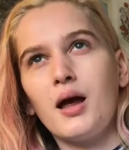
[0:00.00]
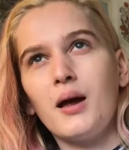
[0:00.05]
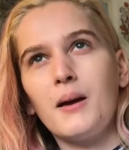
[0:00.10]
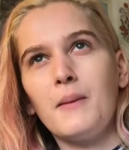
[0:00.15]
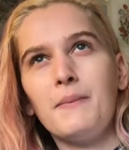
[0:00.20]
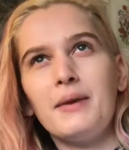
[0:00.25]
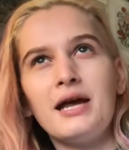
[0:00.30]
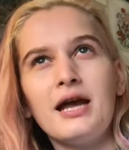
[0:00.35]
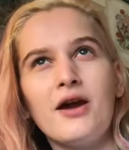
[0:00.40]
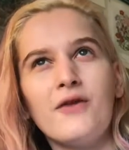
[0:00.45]

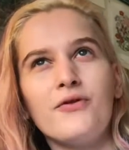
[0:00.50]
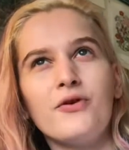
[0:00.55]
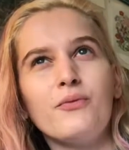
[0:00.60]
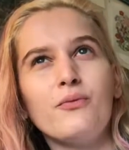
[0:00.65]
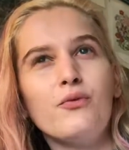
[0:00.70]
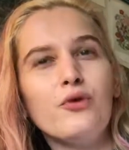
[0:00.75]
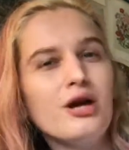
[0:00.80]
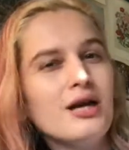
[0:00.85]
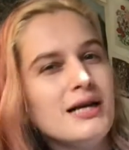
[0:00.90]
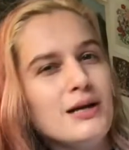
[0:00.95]
yeah, if you're
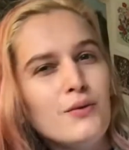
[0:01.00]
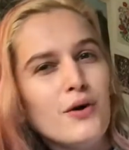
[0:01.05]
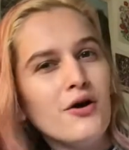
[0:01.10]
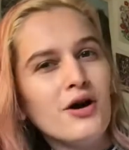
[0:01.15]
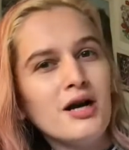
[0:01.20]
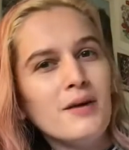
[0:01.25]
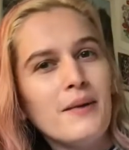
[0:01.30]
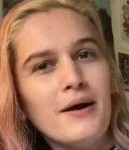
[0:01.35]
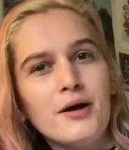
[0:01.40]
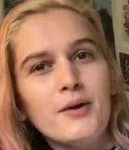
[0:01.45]
really worried
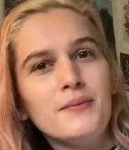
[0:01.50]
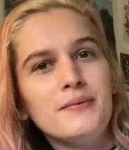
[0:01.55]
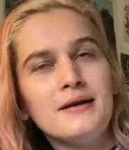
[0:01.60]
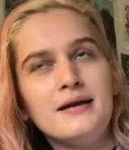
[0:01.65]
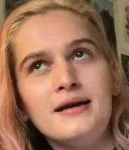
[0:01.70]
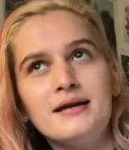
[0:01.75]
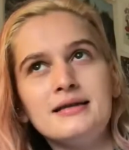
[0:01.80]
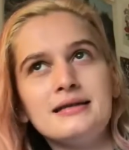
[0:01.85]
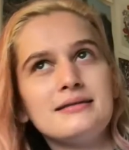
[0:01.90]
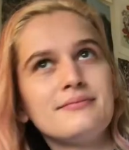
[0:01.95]
about your
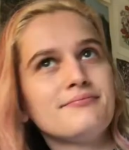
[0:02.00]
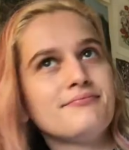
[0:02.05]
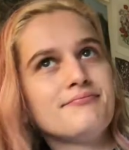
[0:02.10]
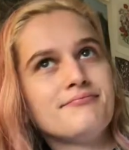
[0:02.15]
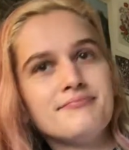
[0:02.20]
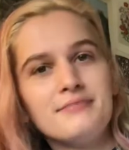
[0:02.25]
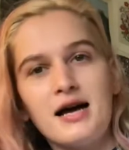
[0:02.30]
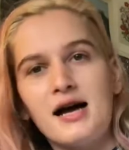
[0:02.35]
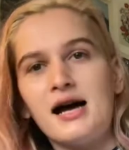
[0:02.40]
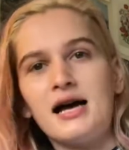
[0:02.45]
plants,
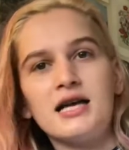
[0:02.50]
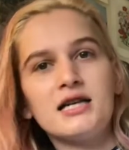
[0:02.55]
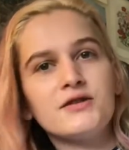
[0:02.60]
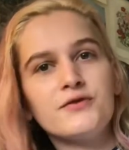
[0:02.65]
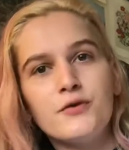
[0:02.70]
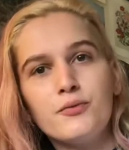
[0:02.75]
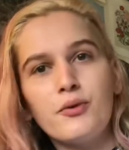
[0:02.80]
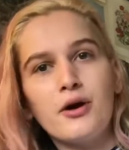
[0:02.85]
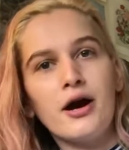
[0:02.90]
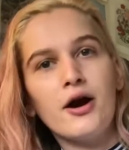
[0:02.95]
ask for
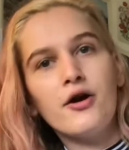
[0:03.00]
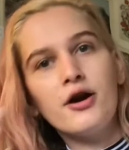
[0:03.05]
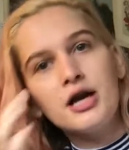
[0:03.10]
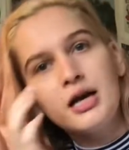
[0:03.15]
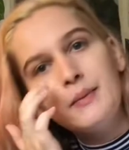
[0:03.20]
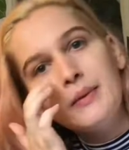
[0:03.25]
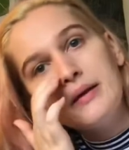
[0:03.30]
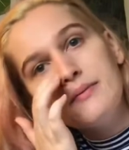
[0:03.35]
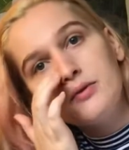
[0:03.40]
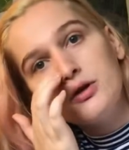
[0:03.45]
priority.
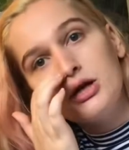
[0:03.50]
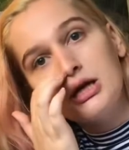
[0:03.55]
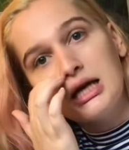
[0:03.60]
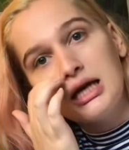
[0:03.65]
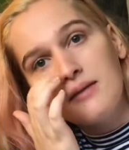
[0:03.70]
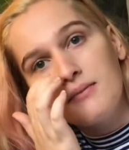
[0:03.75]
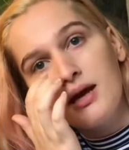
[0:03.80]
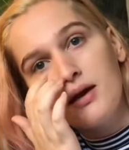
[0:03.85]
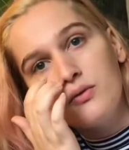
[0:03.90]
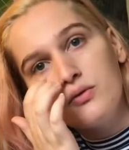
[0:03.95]
People on
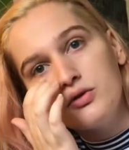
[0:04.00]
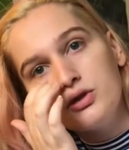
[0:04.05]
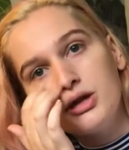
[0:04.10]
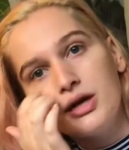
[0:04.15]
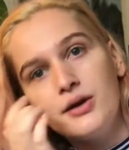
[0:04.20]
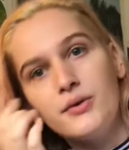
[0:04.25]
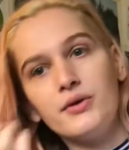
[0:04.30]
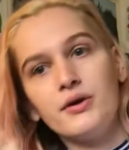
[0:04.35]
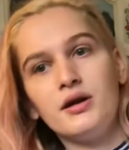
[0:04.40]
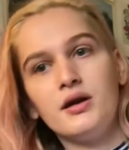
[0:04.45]
eBay will
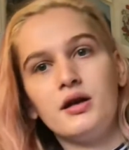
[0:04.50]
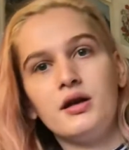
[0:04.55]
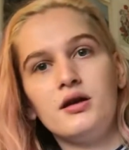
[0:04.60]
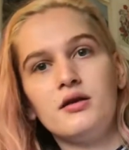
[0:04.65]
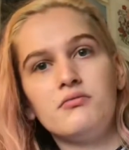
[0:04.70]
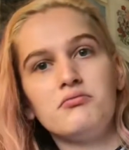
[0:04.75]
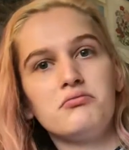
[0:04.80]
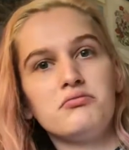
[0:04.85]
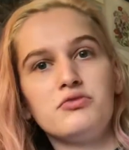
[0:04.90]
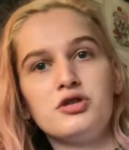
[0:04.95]
generally
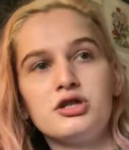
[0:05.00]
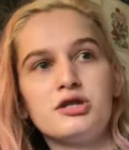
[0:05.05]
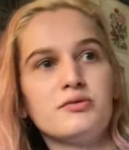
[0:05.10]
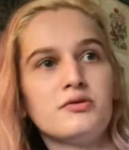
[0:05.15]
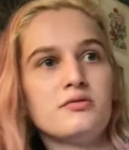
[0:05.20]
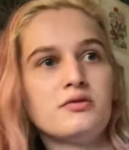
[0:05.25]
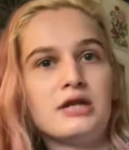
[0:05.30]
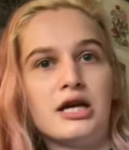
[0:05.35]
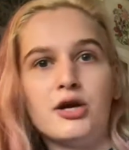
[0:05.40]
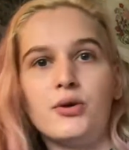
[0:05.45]
just
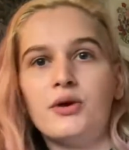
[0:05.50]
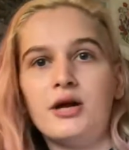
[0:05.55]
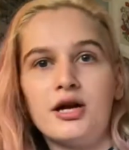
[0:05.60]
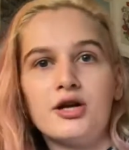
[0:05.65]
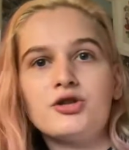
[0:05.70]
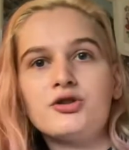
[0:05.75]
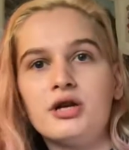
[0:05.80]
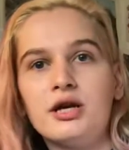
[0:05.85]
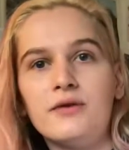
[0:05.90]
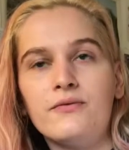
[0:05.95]
send you an
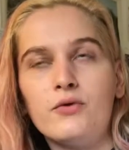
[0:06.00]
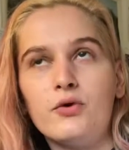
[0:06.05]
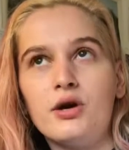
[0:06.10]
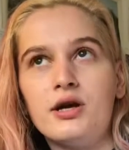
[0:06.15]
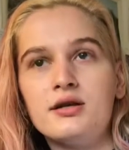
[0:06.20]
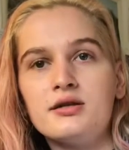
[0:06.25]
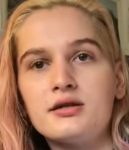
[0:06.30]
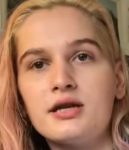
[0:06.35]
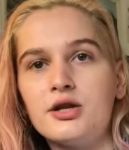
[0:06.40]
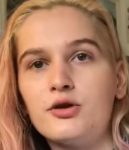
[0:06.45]
extra
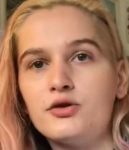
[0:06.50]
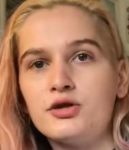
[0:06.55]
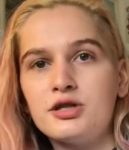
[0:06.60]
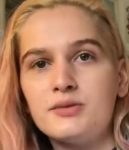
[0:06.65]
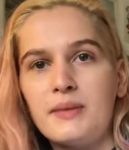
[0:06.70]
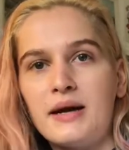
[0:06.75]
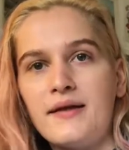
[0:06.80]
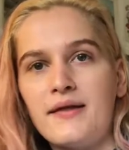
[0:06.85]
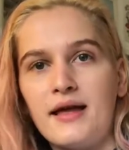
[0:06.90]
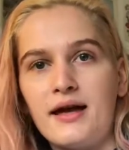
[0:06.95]
invoice and you'll just
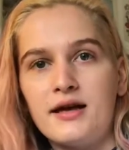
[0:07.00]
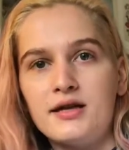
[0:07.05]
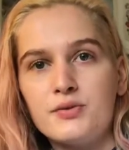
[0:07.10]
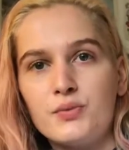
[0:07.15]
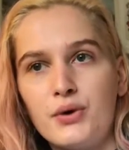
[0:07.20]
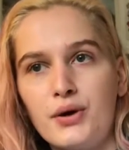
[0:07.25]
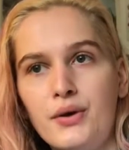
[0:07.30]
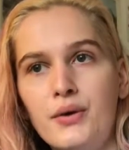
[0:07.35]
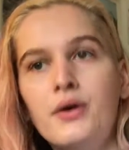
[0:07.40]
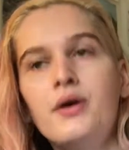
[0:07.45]
pay that as
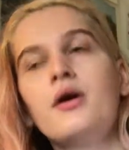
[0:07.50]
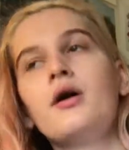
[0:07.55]
well.